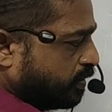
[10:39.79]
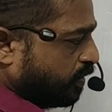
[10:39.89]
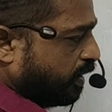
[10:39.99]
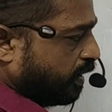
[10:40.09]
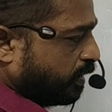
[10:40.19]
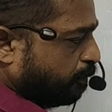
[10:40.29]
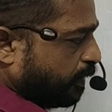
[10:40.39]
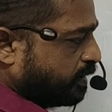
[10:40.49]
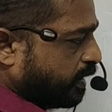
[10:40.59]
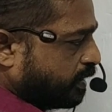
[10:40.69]
So here the
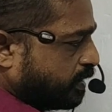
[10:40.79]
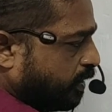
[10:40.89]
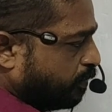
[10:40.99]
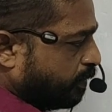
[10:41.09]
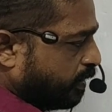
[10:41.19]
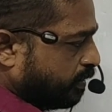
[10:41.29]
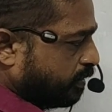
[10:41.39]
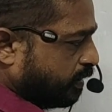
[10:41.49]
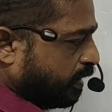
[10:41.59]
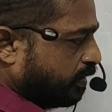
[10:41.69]
plus x cube.
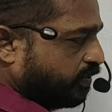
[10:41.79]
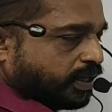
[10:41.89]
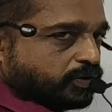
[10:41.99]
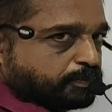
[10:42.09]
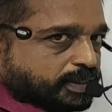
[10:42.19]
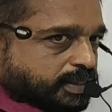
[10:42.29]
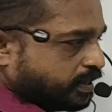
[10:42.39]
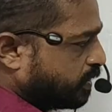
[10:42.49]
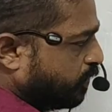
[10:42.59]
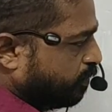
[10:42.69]
Here we have plus
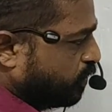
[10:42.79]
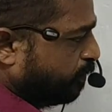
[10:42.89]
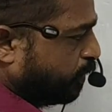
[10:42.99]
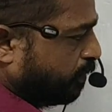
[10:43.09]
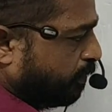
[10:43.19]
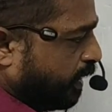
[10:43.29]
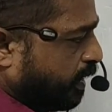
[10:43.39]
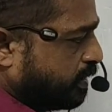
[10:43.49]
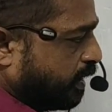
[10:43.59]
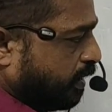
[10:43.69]
x cube. So put a
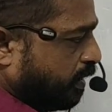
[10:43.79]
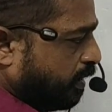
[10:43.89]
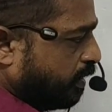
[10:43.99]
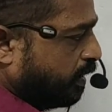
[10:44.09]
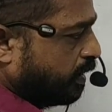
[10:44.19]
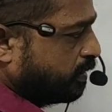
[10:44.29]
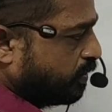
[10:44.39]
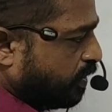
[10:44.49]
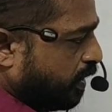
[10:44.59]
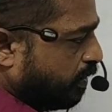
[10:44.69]
minus sign here.
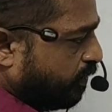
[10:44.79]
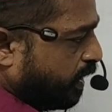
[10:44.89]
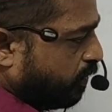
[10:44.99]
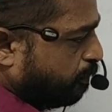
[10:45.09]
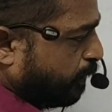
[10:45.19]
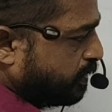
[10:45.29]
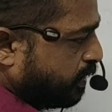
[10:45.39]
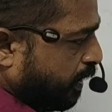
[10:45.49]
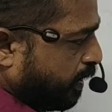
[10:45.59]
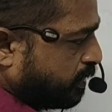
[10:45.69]
So here we have plus
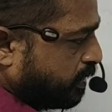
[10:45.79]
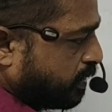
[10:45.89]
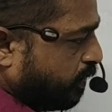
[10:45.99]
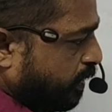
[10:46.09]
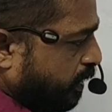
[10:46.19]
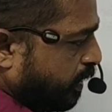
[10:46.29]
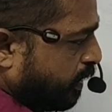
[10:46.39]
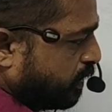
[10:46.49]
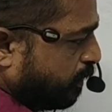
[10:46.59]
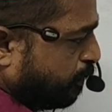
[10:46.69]
3x
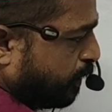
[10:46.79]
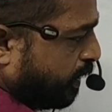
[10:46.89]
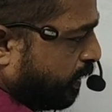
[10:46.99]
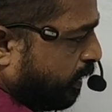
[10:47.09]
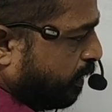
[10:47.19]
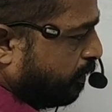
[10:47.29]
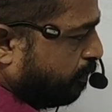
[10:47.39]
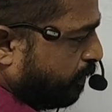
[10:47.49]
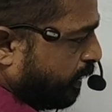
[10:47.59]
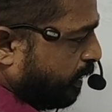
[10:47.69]
square. So put a
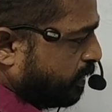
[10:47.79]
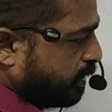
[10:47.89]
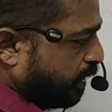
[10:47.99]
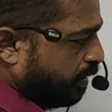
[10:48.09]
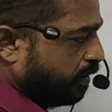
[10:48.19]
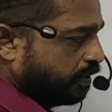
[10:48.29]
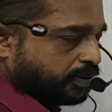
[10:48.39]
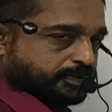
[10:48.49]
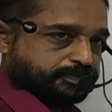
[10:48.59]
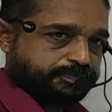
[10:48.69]
minus sign here.